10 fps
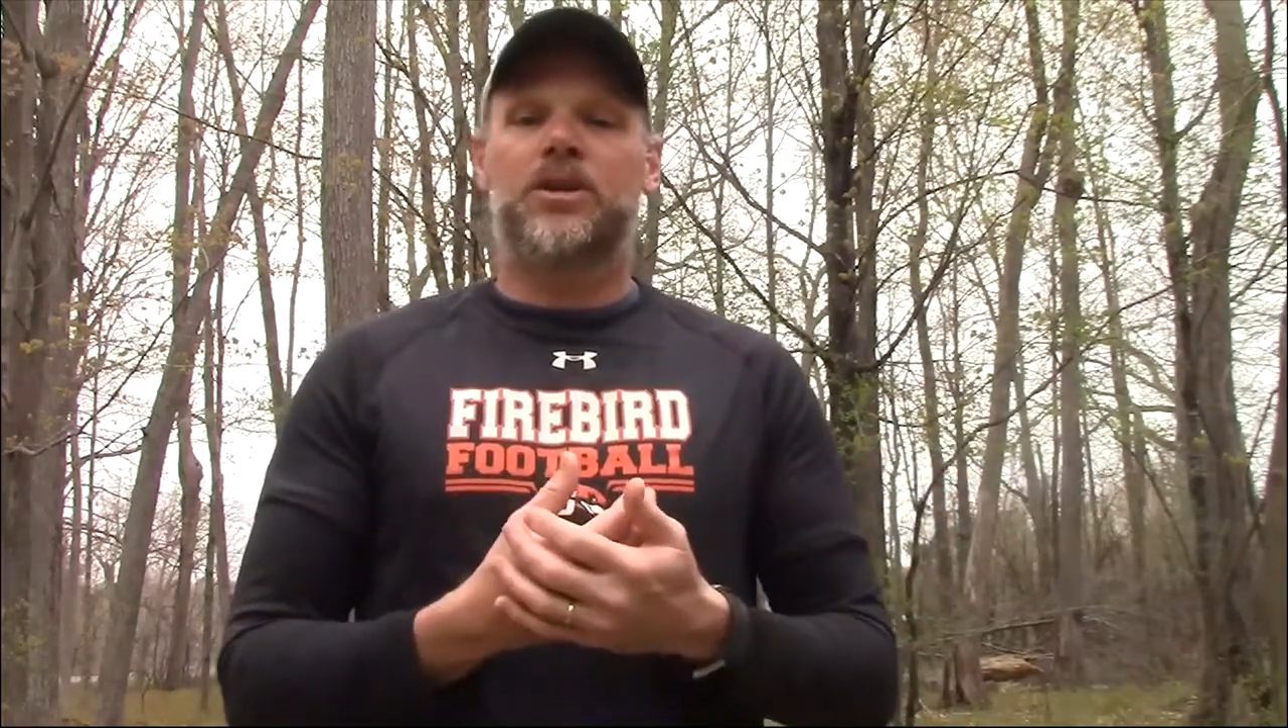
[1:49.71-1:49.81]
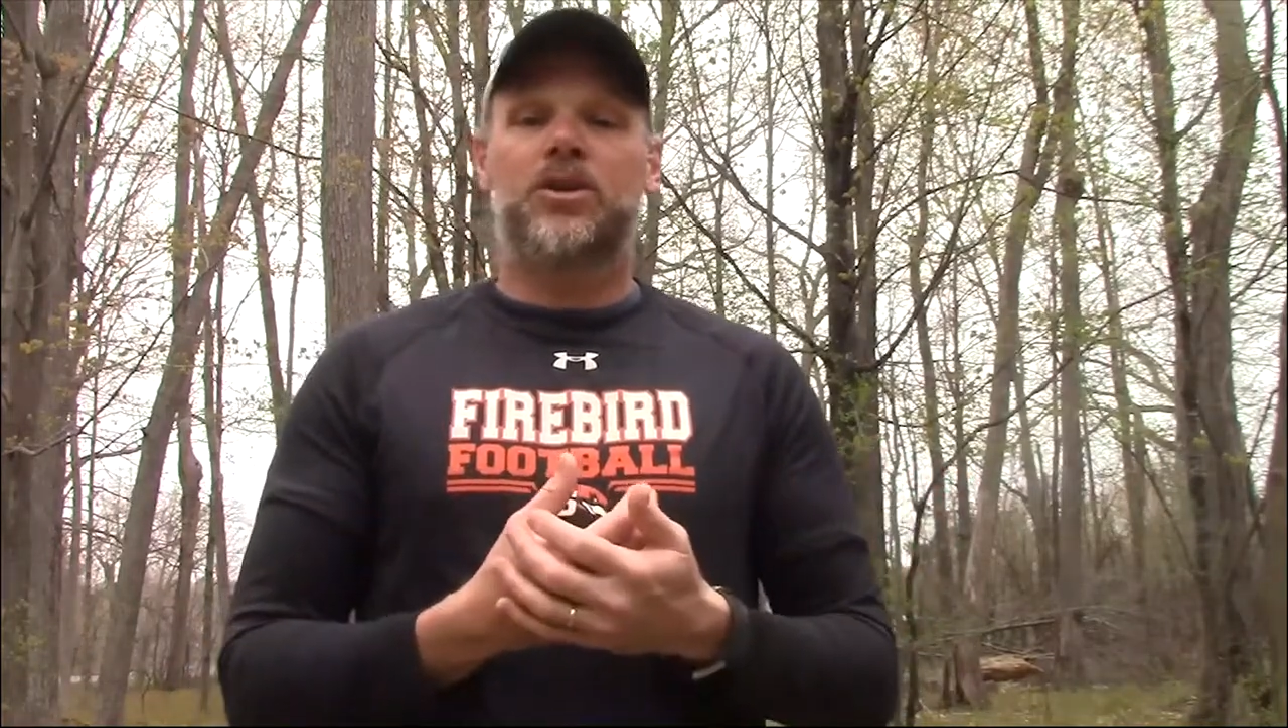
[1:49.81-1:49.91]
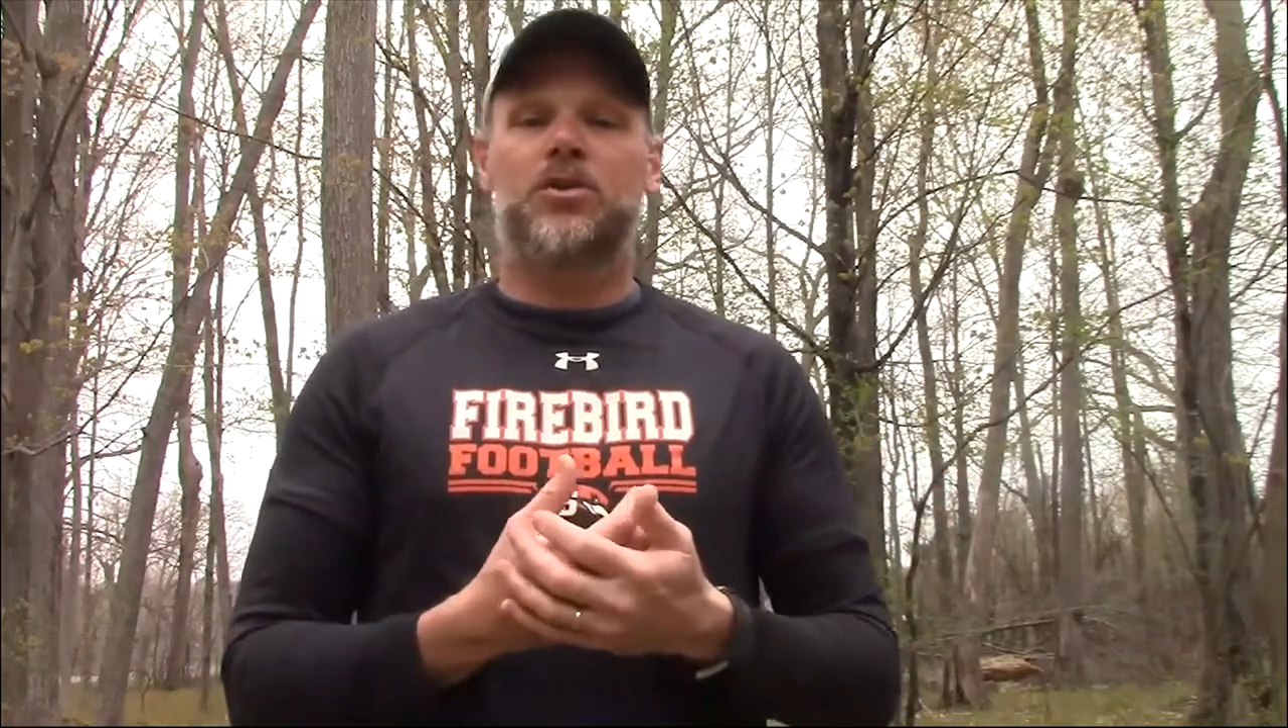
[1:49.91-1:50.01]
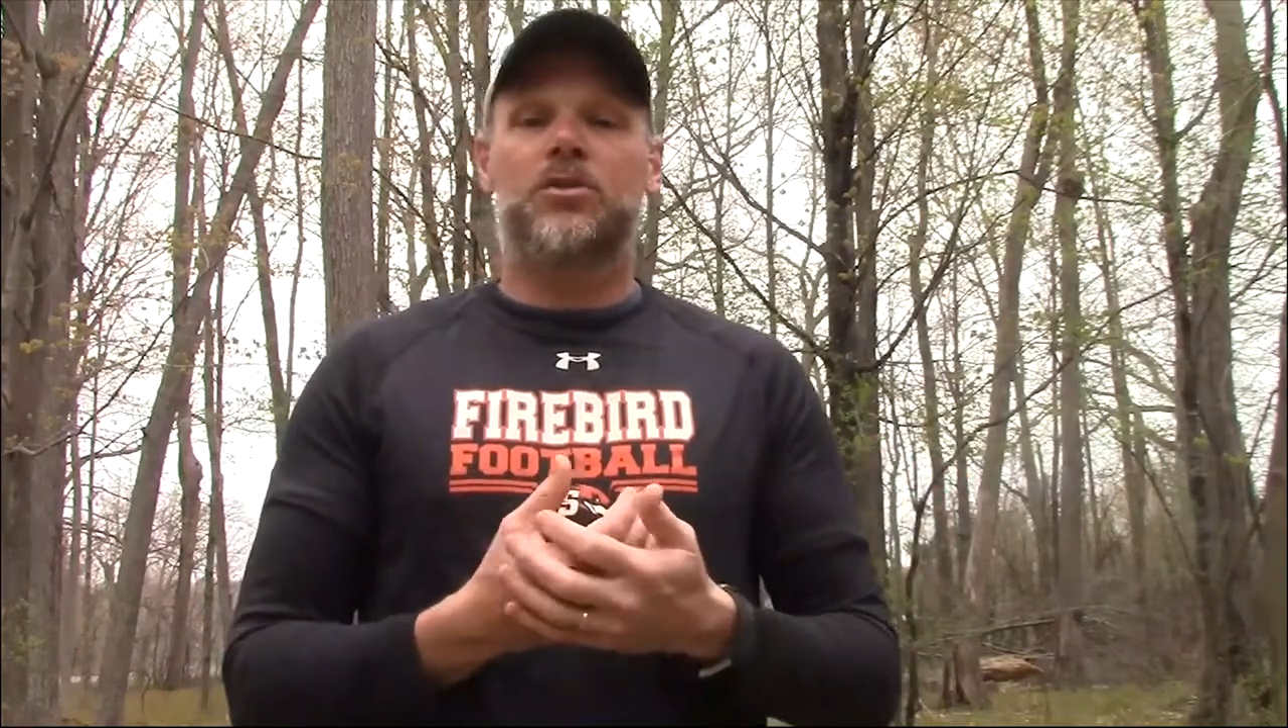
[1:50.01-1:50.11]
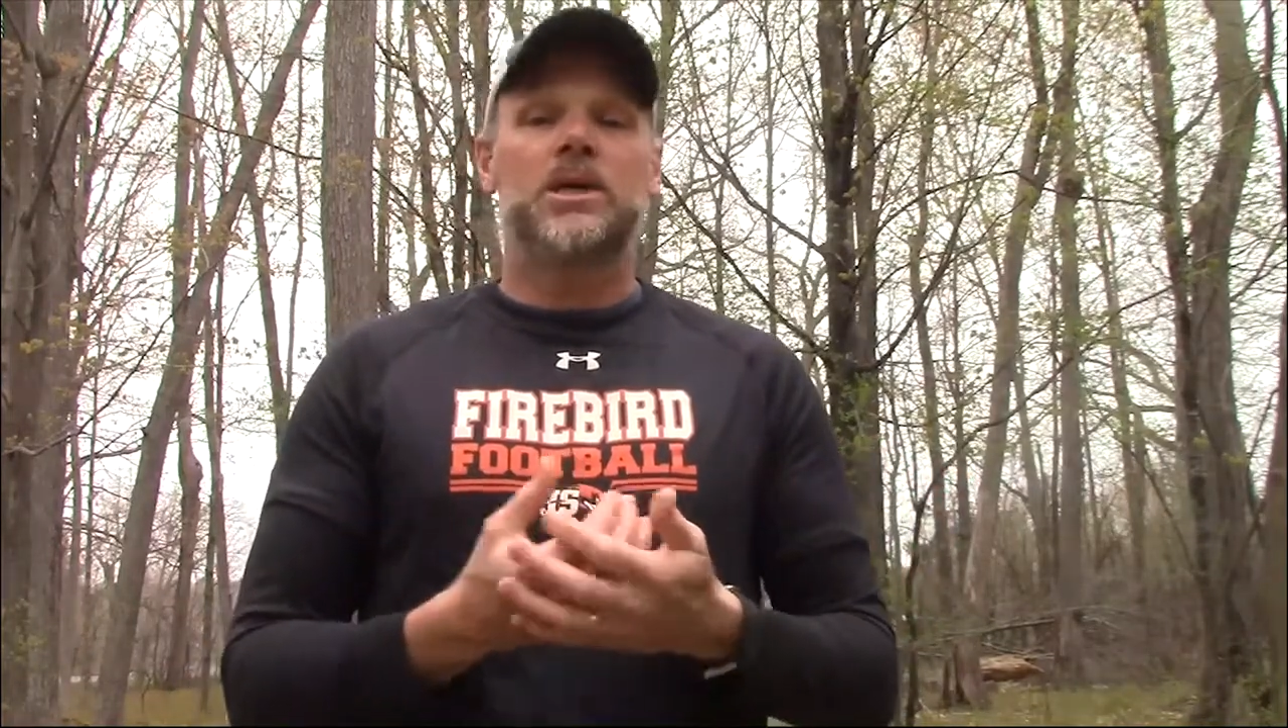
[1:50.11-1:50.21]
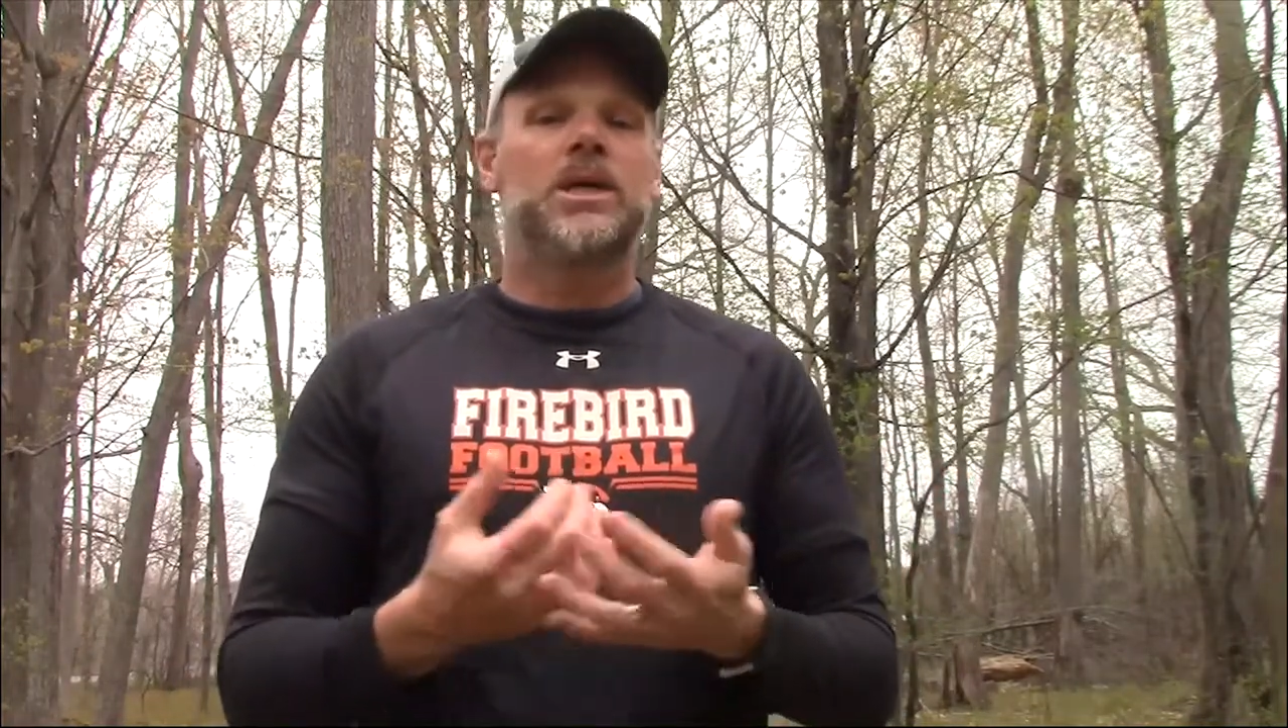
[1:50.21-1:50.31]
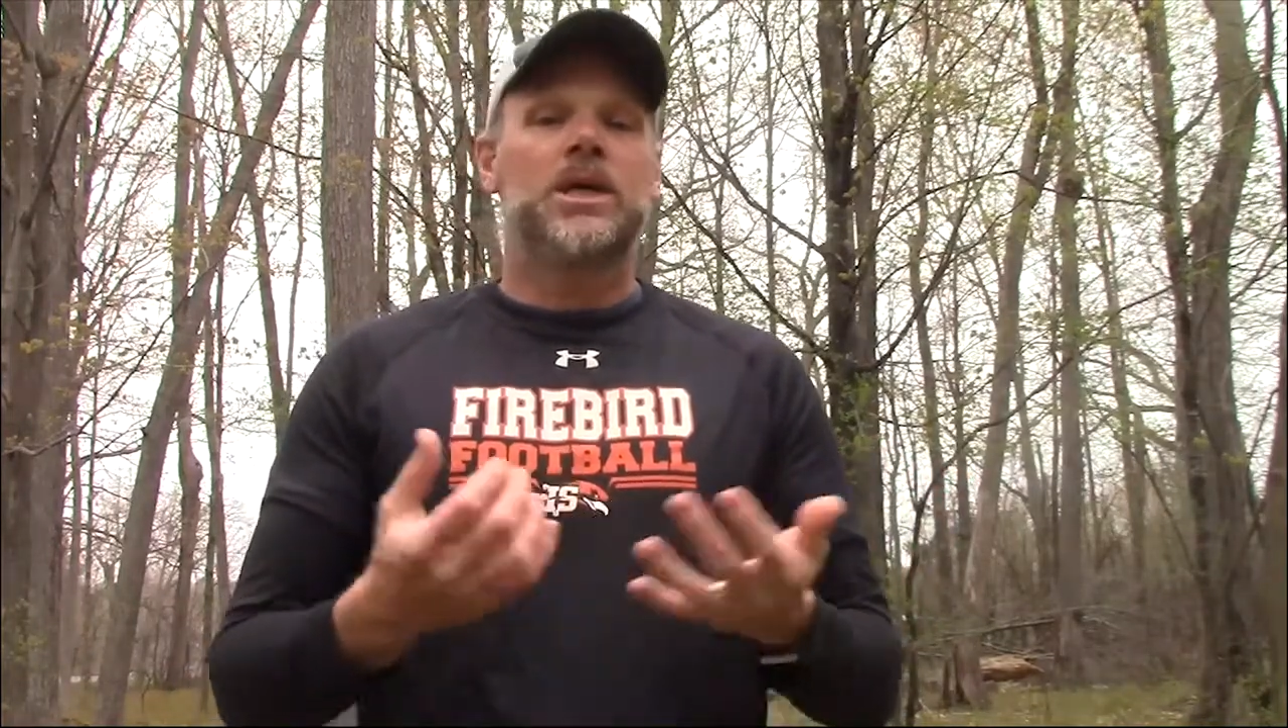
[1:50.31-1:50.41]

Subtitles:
cue,